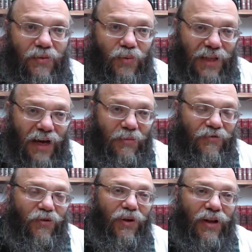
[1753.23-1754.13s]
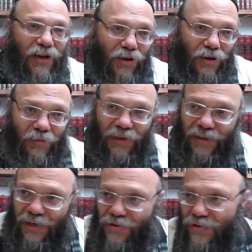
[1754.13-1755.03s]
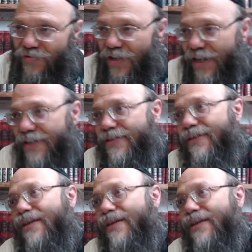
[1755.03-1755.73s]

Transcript: before all the meditations of the Arizal.